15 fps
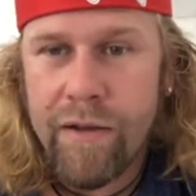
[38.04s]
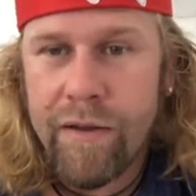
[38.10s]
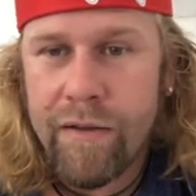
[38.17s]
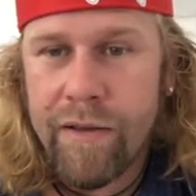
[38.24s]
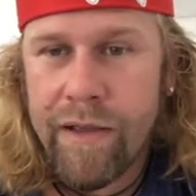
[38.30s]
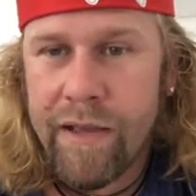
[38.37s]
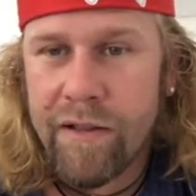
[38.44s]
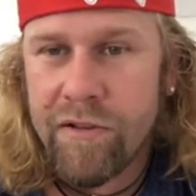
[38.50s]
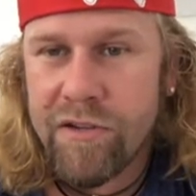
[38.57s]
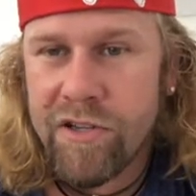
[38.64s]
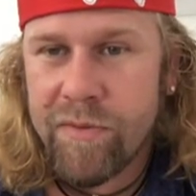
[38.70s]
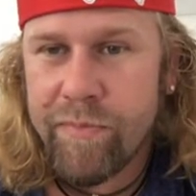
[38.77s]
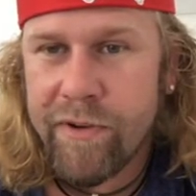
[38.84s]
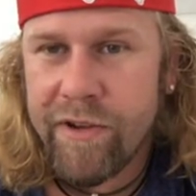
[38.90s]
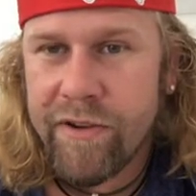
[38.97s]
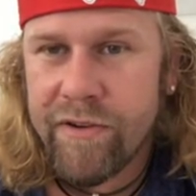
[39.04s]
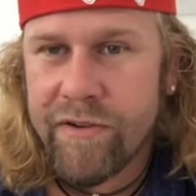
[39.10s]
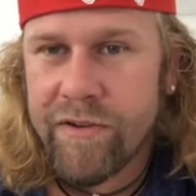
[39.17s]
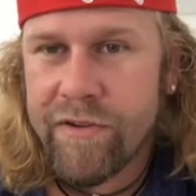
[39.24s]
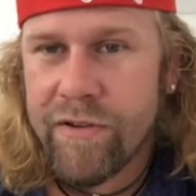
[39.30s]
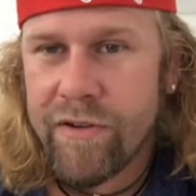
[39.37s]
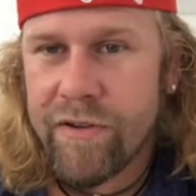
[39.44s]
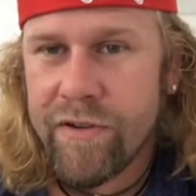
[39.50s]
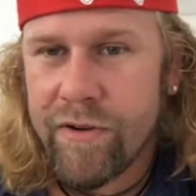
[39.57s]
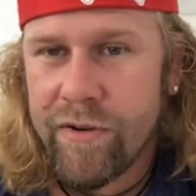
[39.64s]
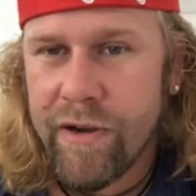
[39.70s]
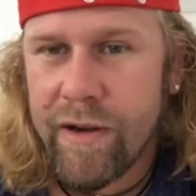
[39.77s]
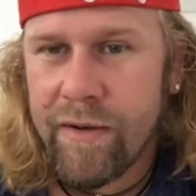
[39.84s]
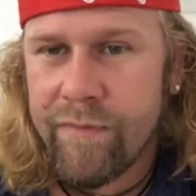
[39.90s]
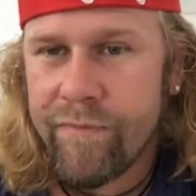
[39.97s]
English speakers. So,
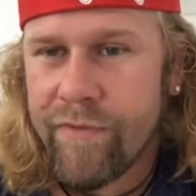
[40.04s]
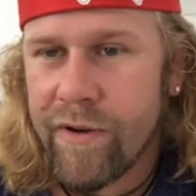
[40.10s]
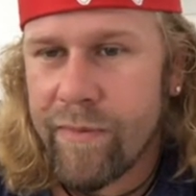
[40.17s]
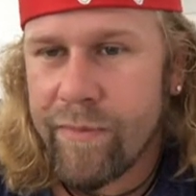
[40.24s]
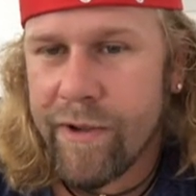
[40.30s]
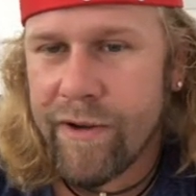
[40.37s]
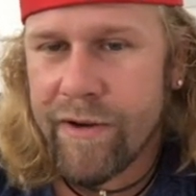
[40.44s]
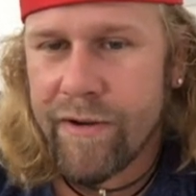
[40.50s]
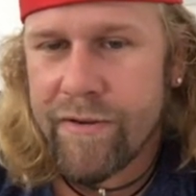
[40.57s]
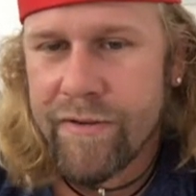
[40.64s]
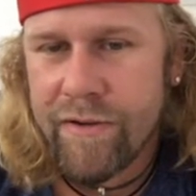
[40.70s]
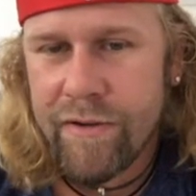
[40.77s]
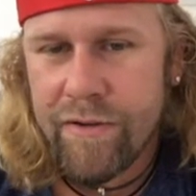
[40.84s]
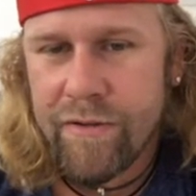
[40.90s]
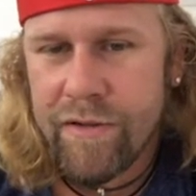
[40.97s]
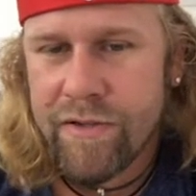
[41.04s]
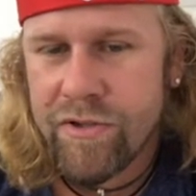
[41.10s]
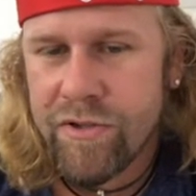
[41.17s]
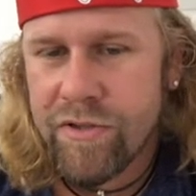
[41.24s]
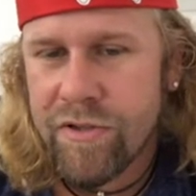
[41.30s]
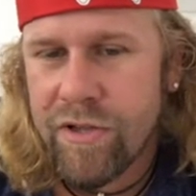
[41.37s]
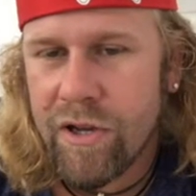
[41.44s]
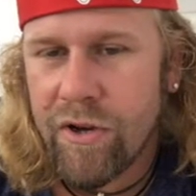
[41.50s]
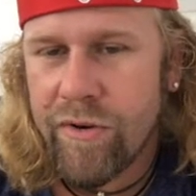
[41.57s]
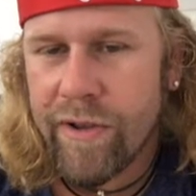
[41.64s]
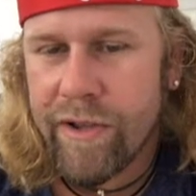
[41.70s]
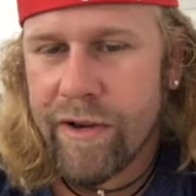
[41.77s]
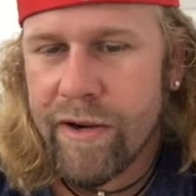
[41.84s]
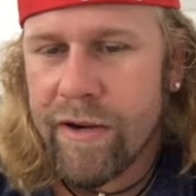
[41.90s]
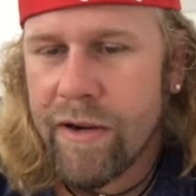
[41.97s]
and I'm from here, so let's just go
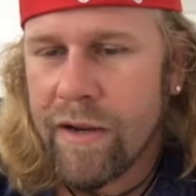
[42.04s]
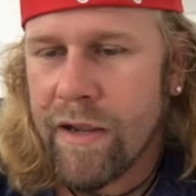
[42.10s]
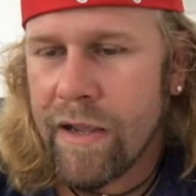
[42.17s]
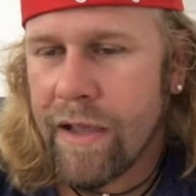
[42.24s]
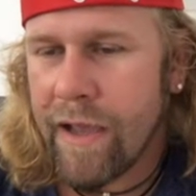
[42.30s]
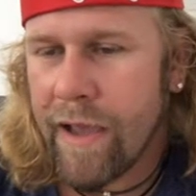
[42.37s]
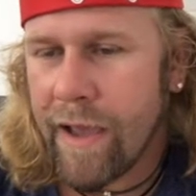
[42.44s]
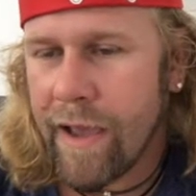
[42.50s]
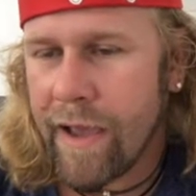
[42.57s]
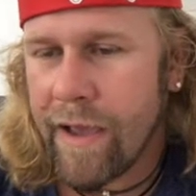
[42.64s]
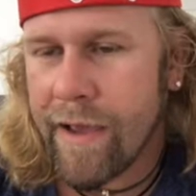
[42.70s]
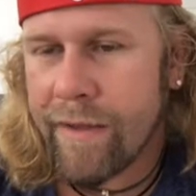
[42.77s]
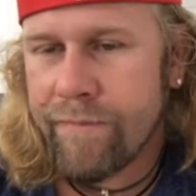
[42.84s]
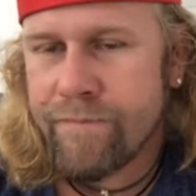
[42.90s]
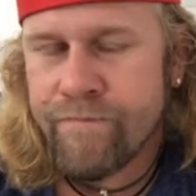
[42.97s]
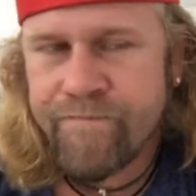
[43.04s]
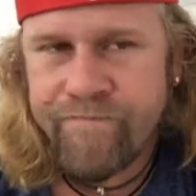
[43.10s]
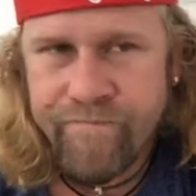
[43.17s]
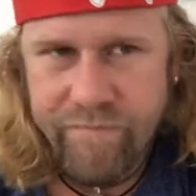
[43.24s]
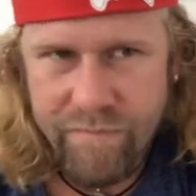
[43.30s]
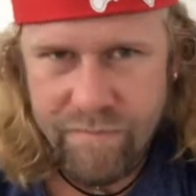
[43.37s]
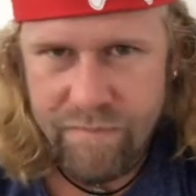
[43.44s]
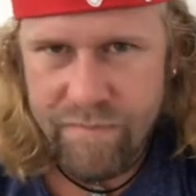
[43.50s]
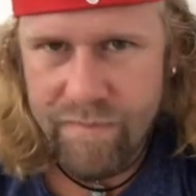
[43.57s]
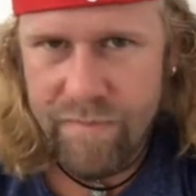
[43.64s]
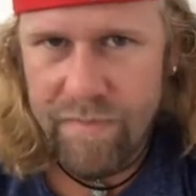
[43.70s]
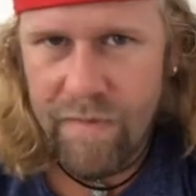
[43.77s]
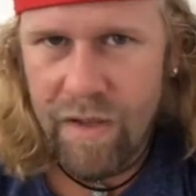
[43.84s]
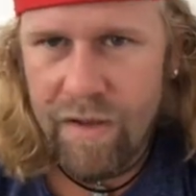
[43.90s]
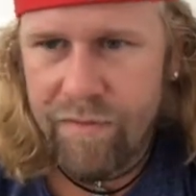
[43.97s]
here. And
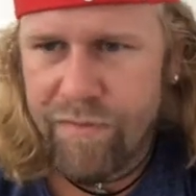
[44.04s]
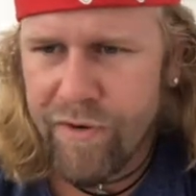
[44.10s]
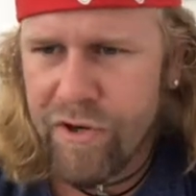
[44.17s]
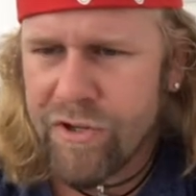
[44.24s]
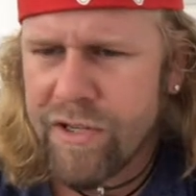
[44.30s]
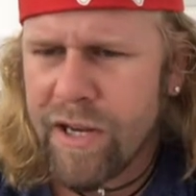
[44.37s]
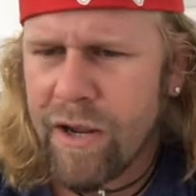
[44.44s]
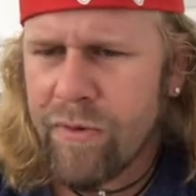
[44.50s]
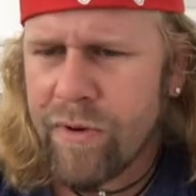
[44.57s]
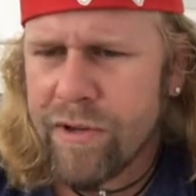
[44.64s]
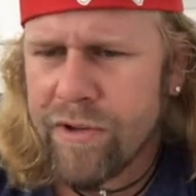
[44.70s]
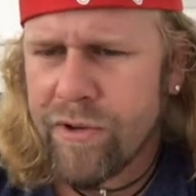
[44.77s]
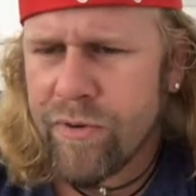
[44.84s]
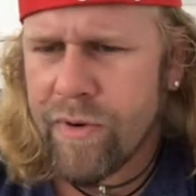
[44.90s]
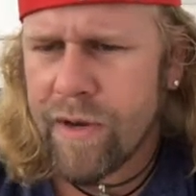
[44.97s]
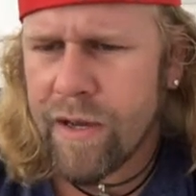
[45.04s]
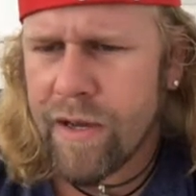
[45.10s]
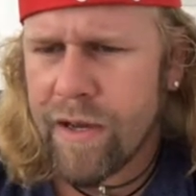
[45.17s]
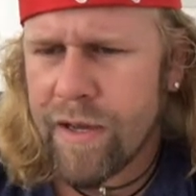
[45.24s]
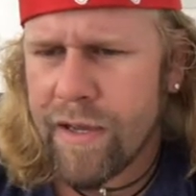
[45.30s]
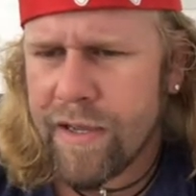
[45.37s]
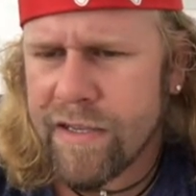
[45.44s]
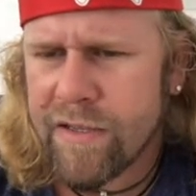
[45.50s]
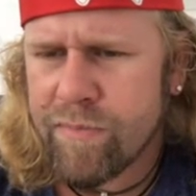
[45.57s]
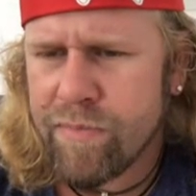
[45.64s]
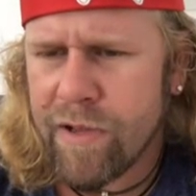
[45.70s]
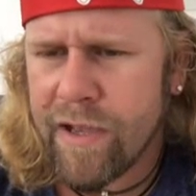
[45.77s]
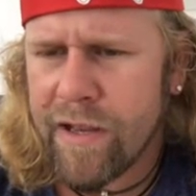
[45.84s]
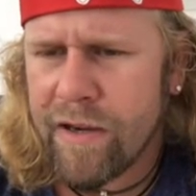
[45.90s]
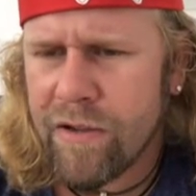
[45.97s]
first, I want to
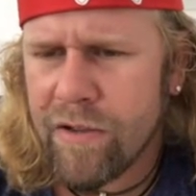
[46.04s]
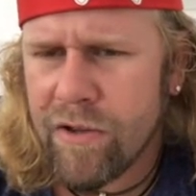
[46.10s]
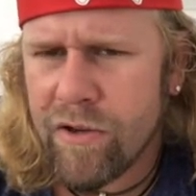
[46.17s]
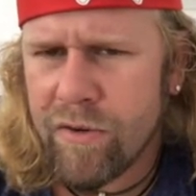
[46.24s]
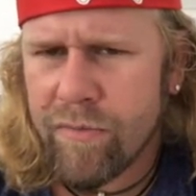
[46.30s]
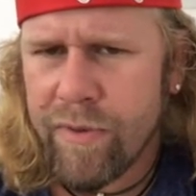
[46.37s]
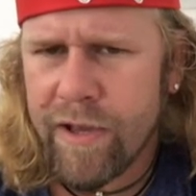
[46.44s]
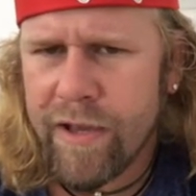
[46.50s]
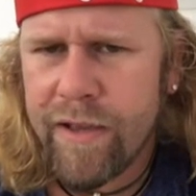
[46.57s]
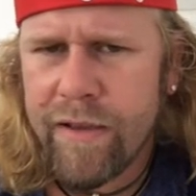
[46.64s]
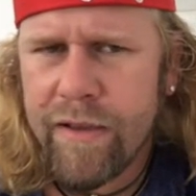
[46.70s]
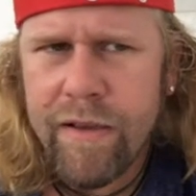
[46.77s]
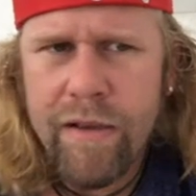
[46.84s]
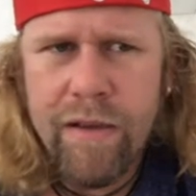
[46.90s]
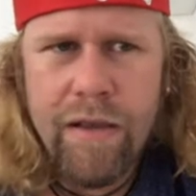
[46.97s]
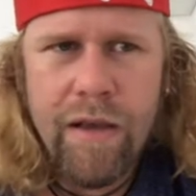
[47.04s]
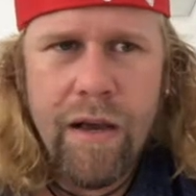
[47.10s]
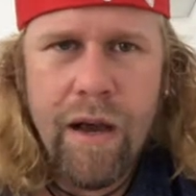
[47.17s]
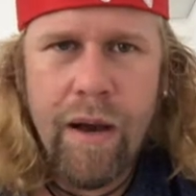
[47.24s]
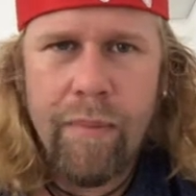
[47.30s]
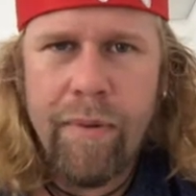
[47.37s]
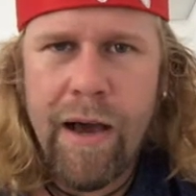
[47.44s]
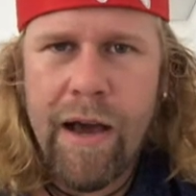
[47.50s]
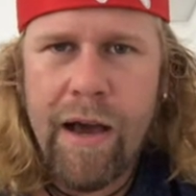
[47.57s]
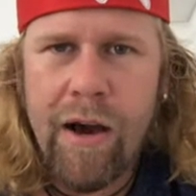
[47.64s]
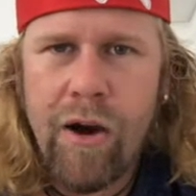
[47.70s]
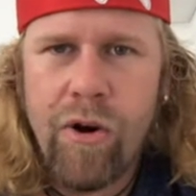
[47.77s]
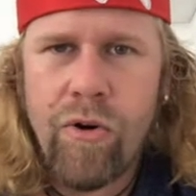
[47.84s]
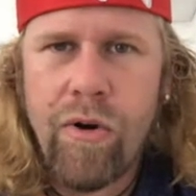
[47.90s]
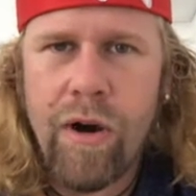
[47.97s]
explain a little bit about